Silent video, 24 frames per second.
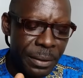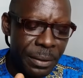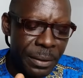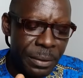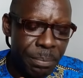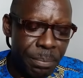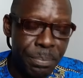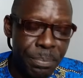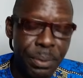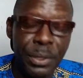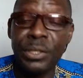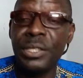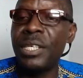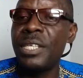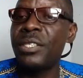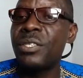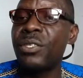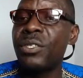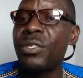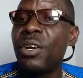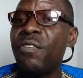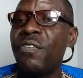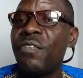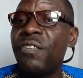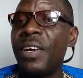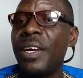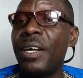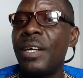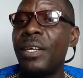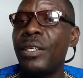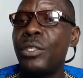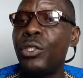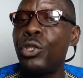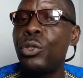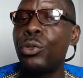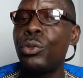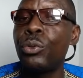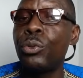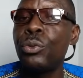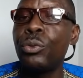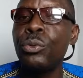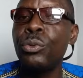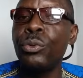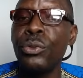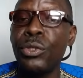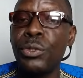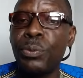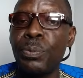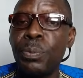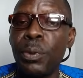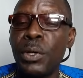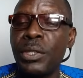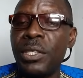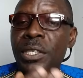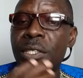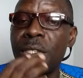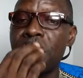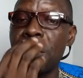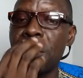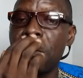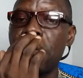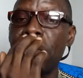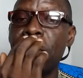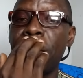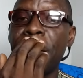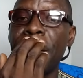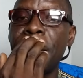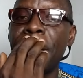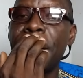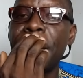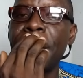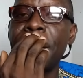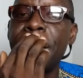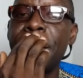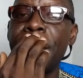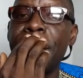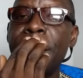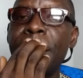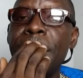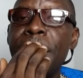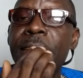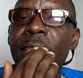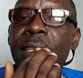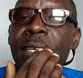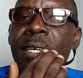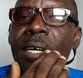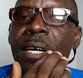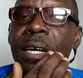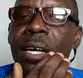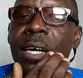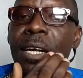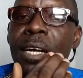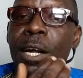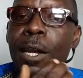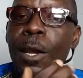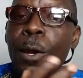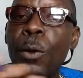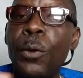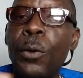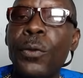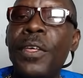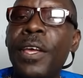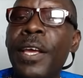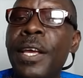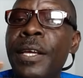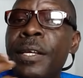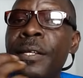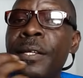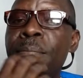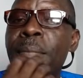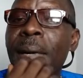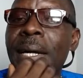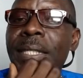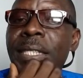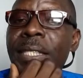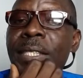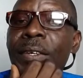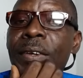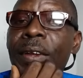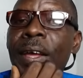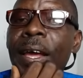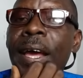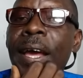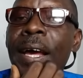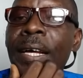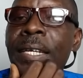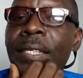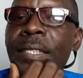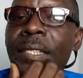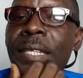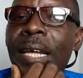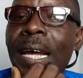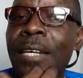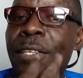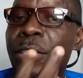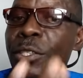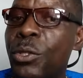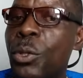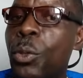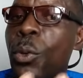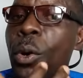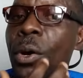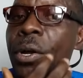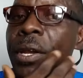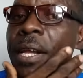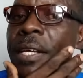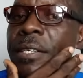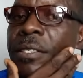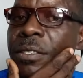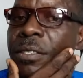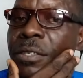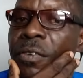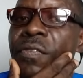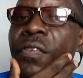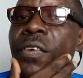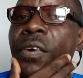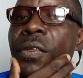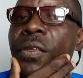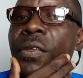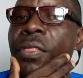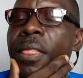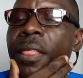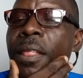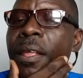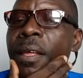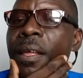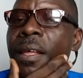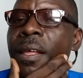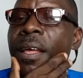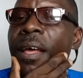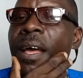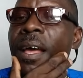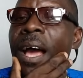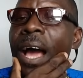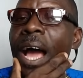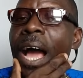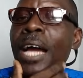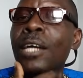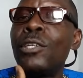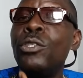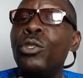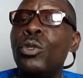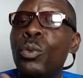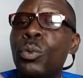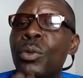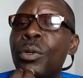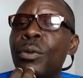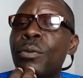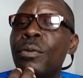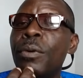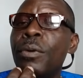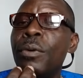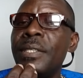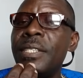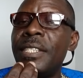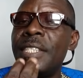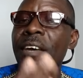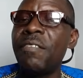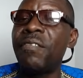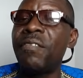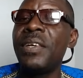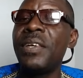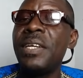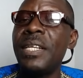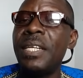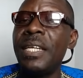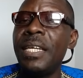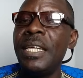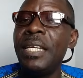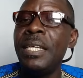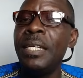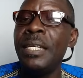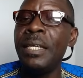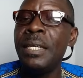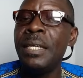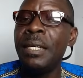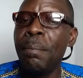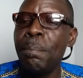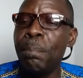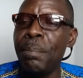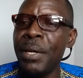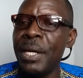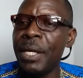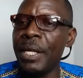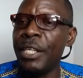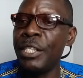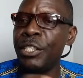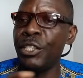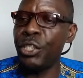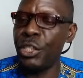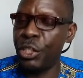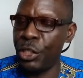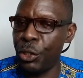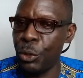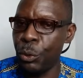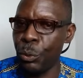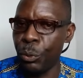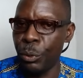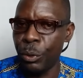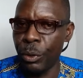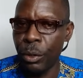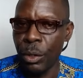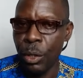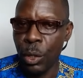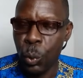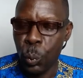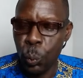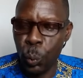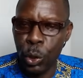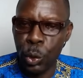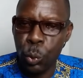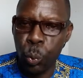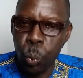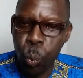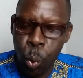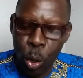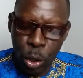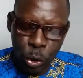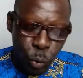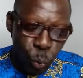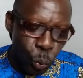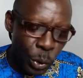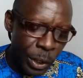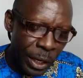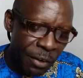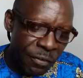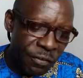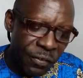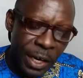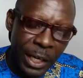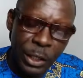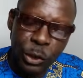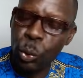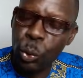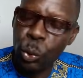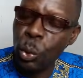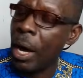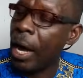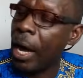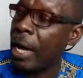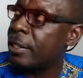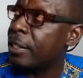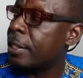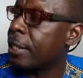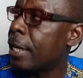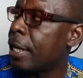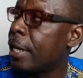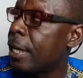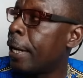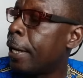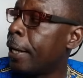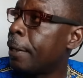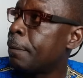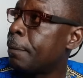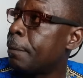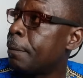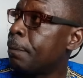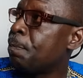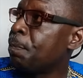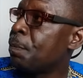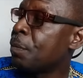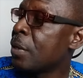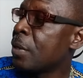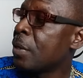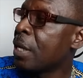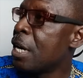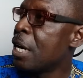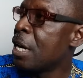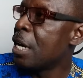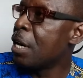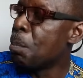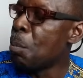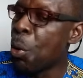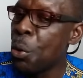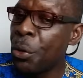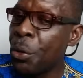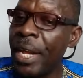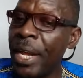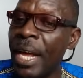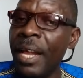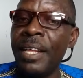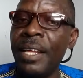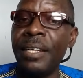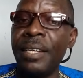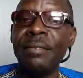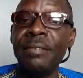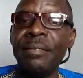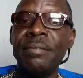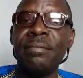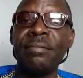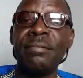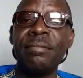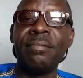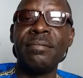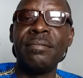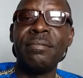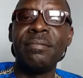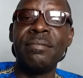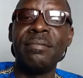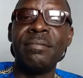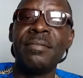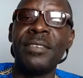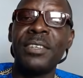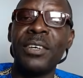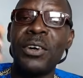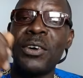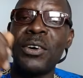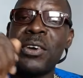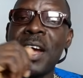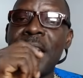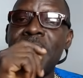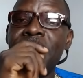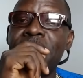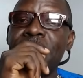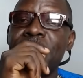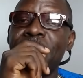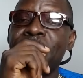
purchase of shoes, purchase of clothing, materials, and so on and so forth. And you will definitely be in tune with what we refer to as modeling. All right?